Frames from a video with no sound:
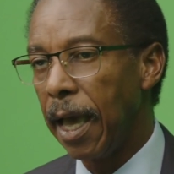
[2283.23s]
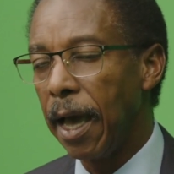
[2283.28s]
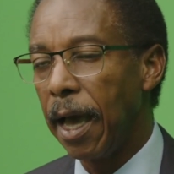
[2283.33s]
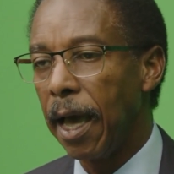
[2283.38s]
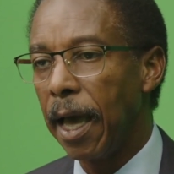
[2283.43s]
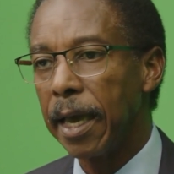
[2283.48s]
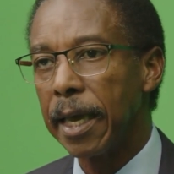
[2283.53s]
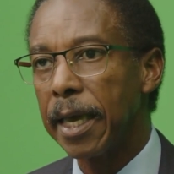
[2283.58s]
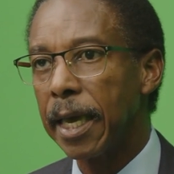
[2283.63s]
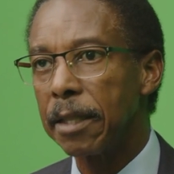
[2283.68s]

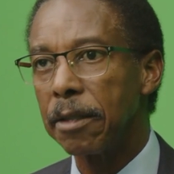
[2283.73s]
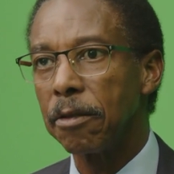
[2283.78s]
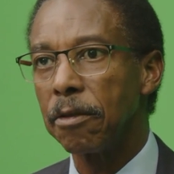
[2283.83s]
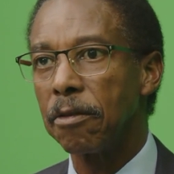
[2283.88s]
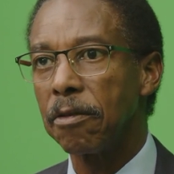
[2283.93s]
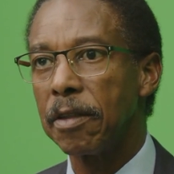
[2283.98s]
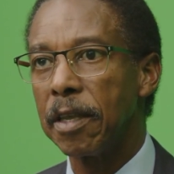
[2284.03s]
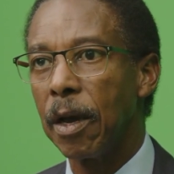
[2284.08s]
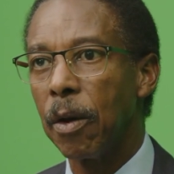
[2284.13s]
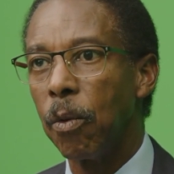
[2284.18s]
I can't
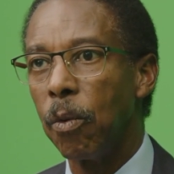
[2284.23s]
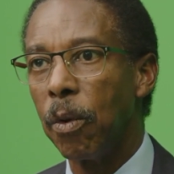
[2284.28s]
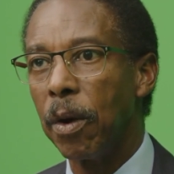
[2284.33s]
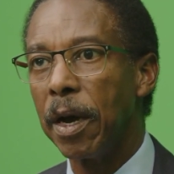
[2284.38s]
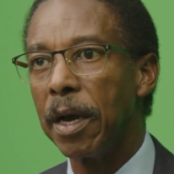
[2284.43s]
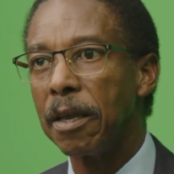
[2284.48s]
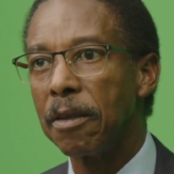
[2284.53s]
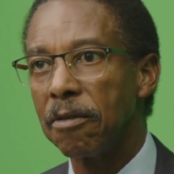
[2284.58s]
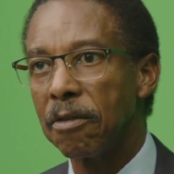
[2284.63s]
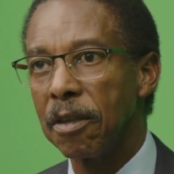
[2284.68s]
understand why
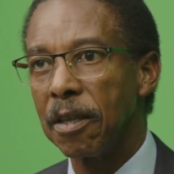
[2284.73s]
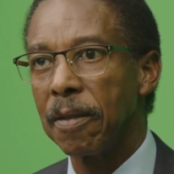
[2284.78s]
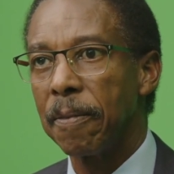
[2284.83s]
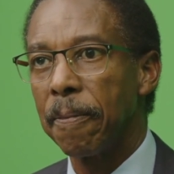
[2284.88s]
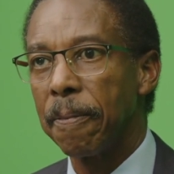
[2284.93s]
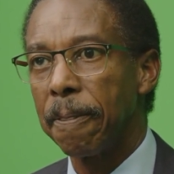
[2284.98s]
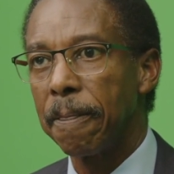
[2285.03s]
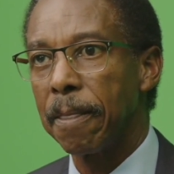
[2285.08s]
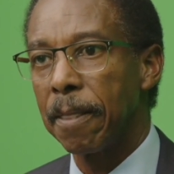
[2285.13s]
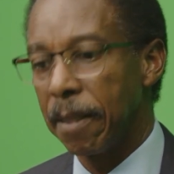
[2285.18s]
is it
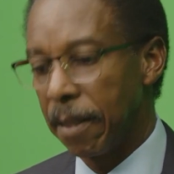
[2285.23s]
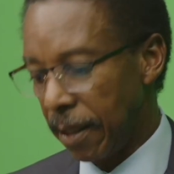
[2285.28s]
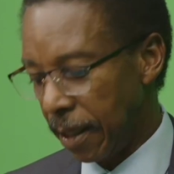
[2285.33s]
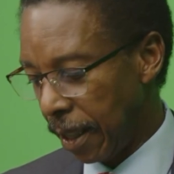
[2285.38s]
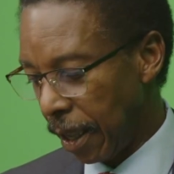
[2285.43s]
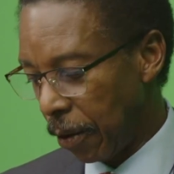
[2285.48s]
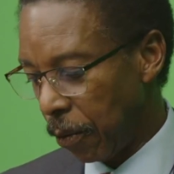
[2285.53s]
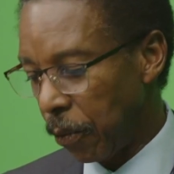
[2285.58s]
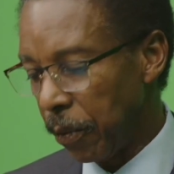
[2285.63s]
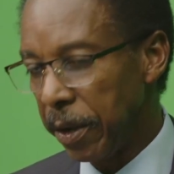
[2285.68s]

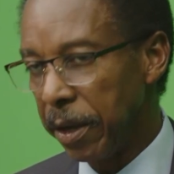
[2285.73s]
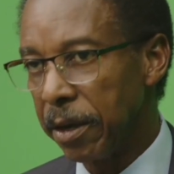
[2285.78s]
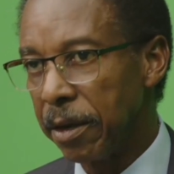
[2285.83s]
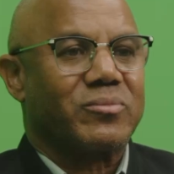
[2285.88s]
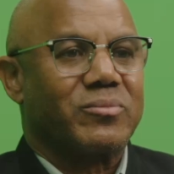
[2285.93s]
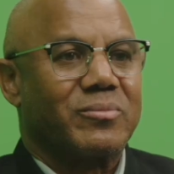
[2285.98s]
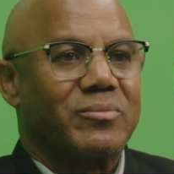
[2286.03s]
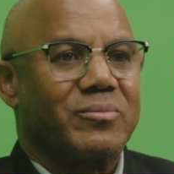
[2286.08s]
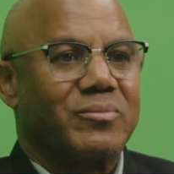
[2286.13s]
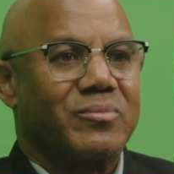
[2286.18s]
that we
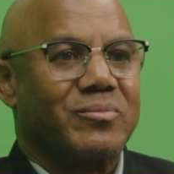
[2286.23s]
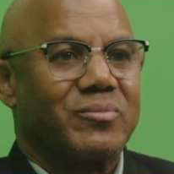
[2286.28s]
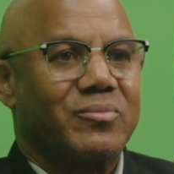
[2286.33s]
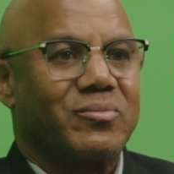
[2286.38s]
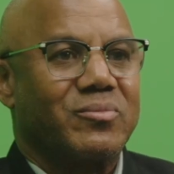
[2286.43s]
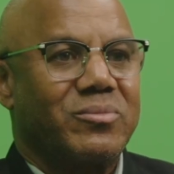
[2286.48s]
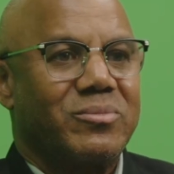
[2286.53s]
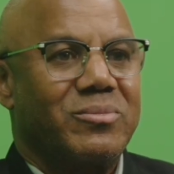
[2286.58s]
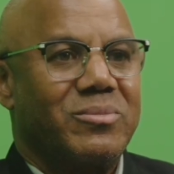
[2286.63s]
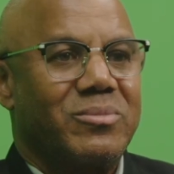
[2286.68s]
are
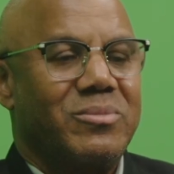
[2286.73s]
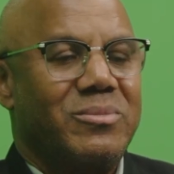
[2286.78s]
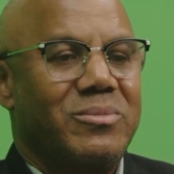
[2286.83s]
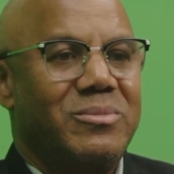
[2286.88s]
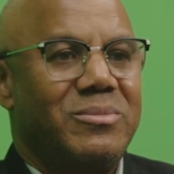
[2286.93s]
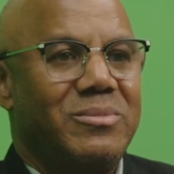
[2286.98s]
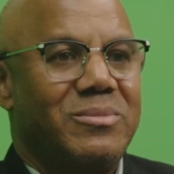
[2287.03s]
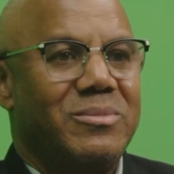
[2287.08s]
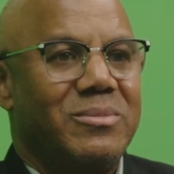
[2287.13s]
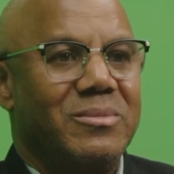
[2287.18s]
so
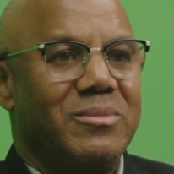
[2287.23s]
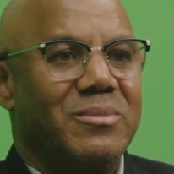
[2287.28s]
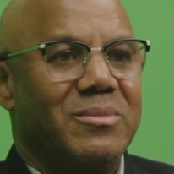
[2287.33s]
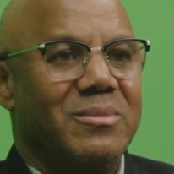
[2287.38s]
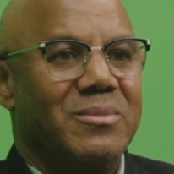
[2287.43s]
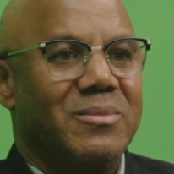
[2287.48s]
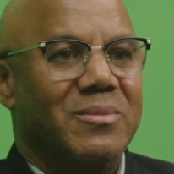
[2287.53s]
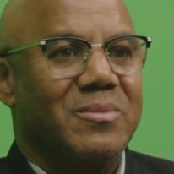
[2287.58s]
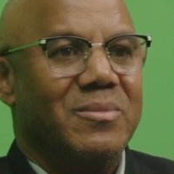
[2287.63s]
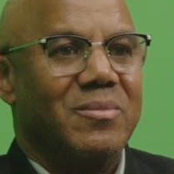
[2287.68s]
nervous
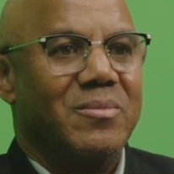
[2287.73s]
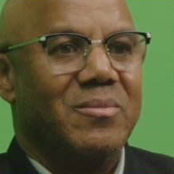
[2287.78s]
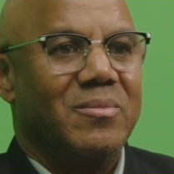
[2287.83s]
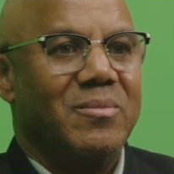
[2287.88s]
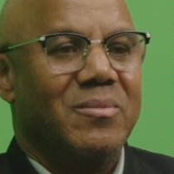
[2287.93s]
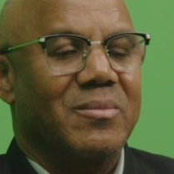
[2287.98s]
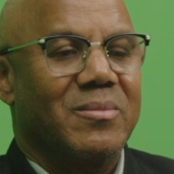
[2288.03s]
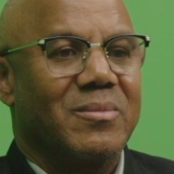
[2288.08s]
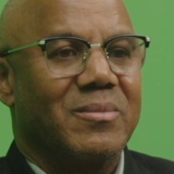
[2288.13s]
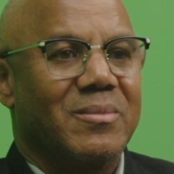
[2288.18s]

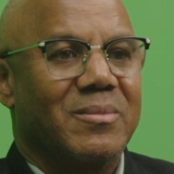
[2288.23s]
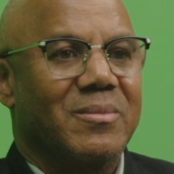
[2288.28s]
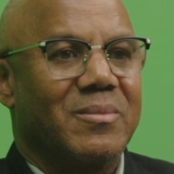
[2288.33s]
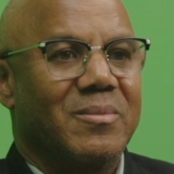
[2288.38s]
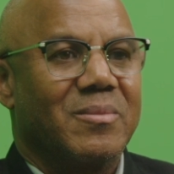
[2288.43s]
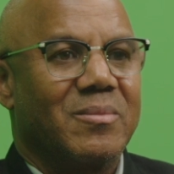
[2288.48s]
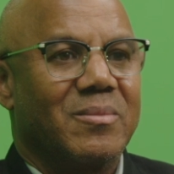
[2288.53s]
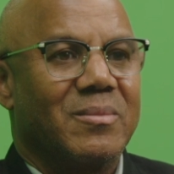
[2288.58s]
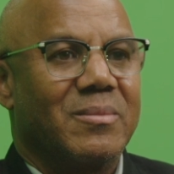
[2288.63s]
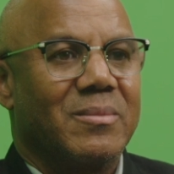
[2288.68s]
when
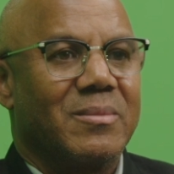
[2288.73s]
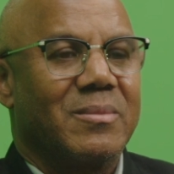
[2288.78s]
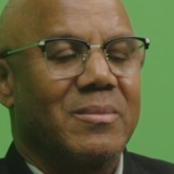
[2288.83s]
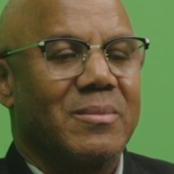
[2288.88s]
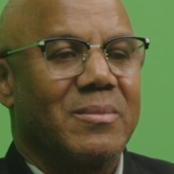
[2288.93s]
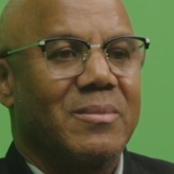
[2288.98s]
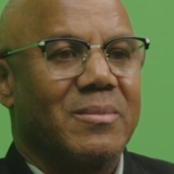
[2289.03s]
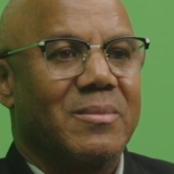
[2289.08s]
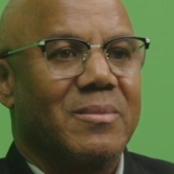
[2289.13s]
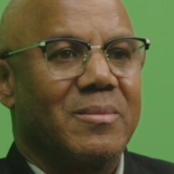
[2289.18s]
at the same
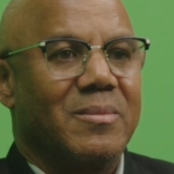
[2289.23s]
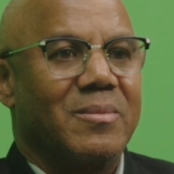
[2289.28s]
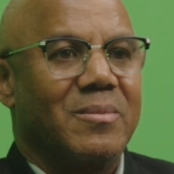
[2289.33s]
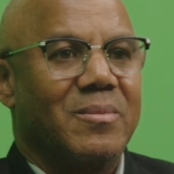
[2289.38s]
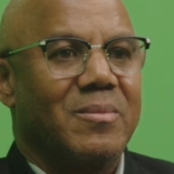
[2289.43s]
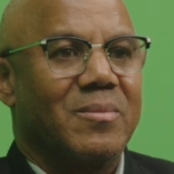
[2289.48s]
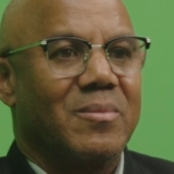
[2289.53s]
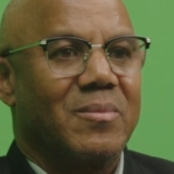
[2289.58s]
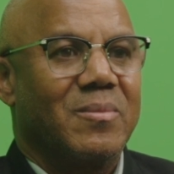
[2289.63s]
time